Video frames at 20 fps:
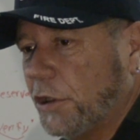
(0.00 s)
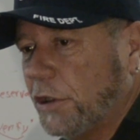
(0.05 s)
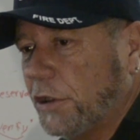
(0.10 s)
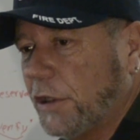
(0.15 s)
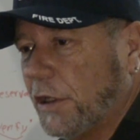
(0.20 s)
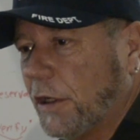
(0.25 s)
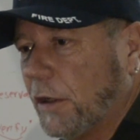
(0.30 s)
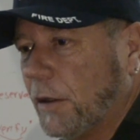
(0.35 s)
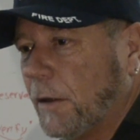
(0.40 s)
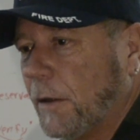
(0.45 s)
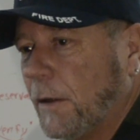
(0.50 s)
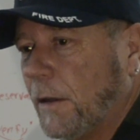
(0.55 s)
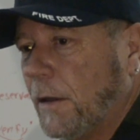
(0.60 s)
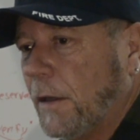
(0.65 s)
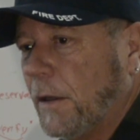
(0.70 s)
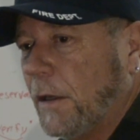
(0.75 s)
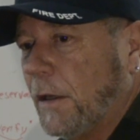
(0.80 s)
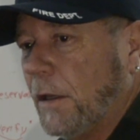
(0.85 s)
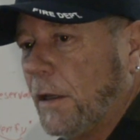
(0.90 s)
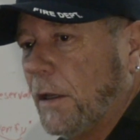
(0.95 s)
in there.
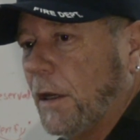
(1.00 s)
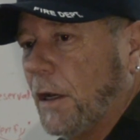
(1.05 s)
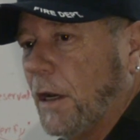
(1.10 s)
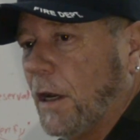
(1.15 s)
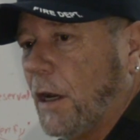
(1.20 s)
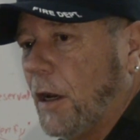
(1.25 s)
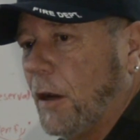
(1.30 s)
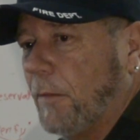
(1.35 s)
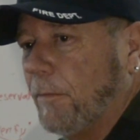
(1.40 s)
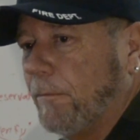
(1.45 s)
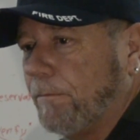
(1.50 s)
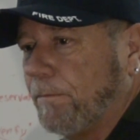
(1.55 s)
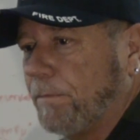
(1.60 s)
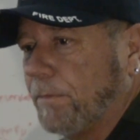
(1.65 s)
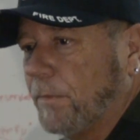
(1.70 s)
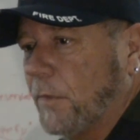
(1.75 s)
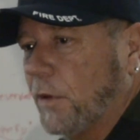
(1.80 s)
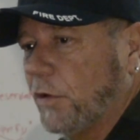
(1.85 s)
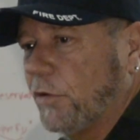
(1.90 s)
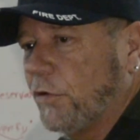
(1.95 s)

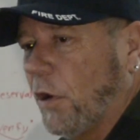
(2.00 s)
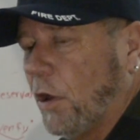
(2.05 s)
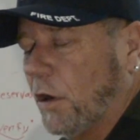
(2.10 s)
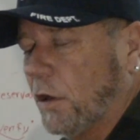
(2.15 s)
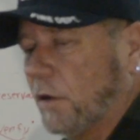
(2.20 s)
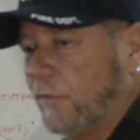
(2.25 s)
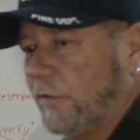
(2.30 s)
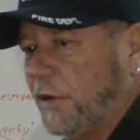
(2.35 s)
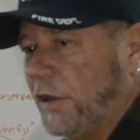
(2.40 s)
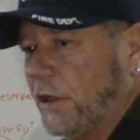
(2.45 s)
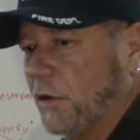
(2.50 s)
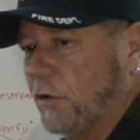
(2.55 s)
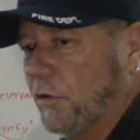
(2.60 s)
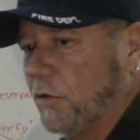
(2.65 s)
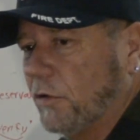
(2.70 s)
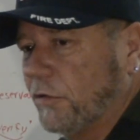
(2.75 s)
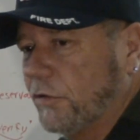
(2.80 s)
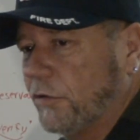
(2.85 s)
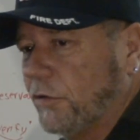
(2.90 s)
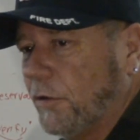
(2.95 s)
Taller
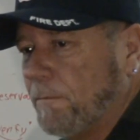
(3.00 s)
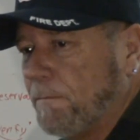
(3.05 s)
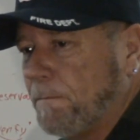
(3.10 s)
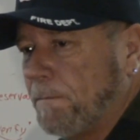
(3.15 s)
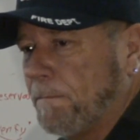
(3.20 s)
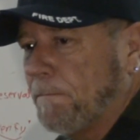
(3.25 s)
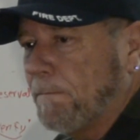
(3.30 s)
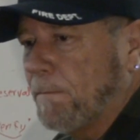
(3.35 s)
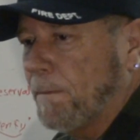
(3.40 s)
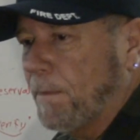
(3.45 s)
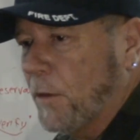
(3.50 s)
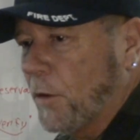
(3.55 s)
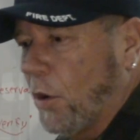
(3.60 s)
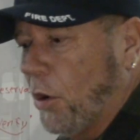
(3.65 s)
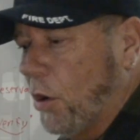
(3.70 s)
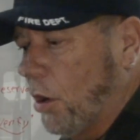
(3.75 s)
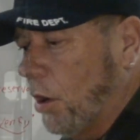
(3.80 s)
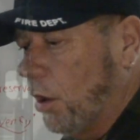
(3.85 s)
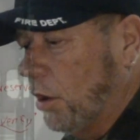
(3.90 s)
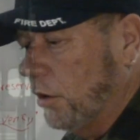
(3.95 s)
vehicles
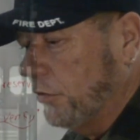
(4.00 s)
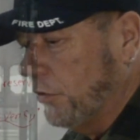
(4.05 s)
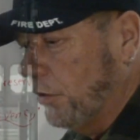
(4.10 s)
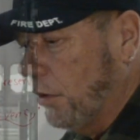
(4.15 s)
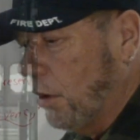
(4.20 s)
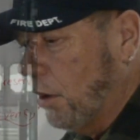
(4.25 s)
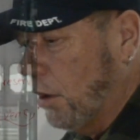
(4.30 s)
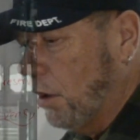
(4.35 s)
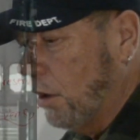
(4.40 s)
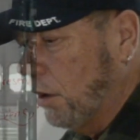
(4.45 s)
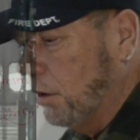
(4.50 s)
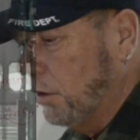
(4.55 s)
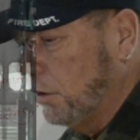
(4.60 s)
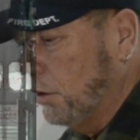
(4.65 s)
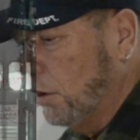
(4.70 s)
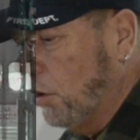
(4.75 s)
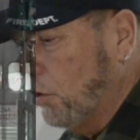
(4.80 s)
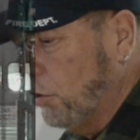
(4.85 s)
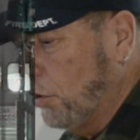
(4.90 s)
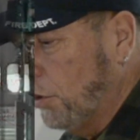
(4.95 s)
are
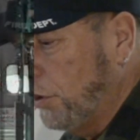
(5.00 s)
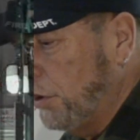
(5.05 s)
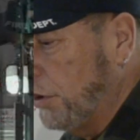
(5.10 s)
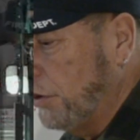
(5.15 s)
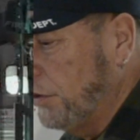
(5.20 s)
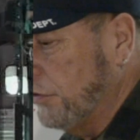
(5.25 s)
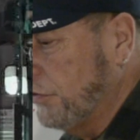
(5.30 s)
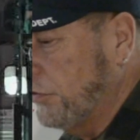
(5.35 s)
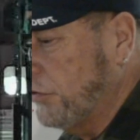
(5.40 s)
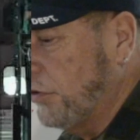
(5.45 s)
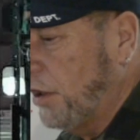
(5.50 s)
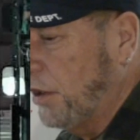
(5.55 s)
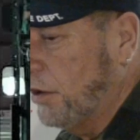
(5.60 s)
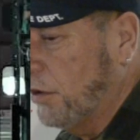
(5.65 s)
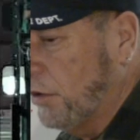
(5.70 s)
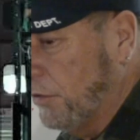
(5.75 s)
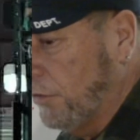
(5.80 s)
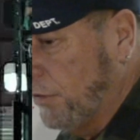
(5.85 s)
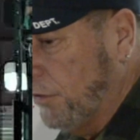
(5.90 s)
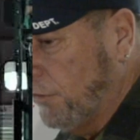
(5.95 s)
loaded in the
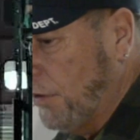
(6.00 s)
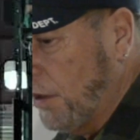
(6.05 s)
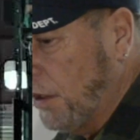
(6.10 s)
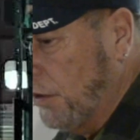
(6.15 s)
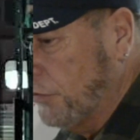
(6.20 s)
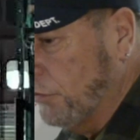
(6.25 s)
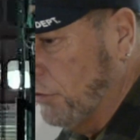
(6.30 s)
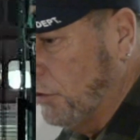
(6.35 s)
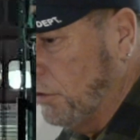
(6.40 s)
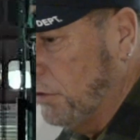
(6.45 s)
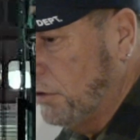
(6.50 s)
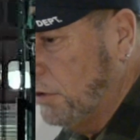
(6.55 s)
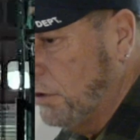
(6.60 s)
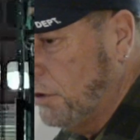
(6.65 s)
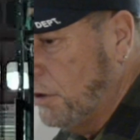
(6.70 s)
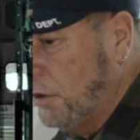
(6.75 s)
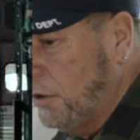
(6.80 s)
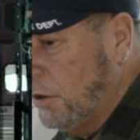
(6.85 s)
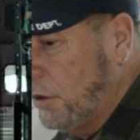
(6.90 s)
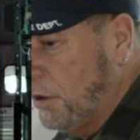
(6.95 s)
center of the vessel.
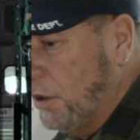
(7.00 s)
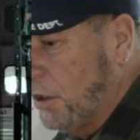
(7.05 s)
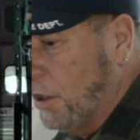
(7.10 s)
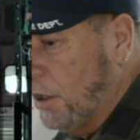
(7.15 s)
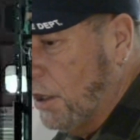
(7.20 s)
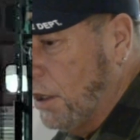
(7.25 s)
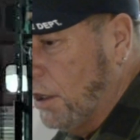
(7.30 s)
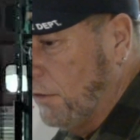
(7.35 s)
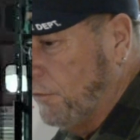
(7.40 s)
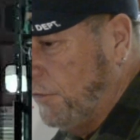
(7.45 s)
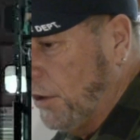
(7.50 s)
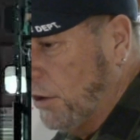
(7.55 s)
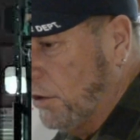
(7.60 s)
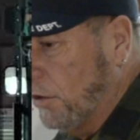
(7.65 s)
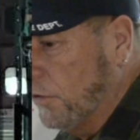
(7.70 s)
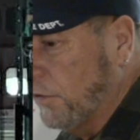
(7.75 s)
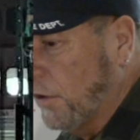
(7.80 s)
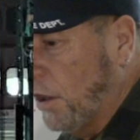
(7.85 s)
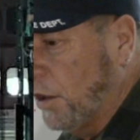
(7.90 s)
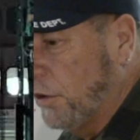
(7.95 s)

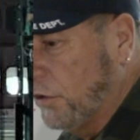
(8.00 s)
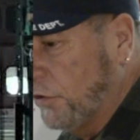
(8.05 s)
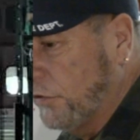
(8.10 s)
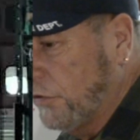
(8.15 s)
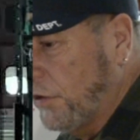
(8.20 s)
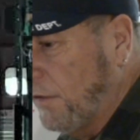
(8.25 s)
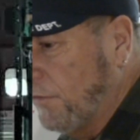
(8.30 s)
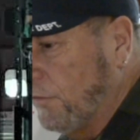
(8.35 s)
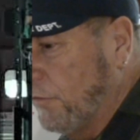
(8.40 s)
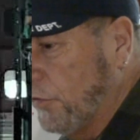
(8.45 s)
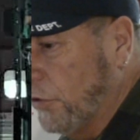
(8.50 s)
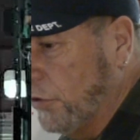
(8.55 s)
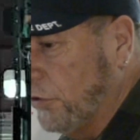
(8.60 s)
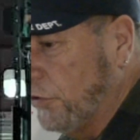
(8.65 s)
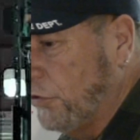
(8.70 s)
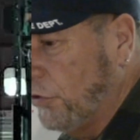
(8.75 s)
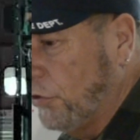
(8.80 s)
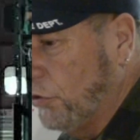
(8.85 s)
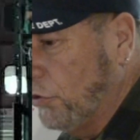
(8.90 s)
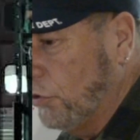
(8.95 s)
Vehicles under 7
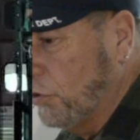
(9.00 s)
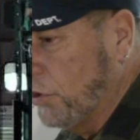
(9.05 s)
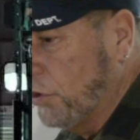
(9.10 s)
foot 2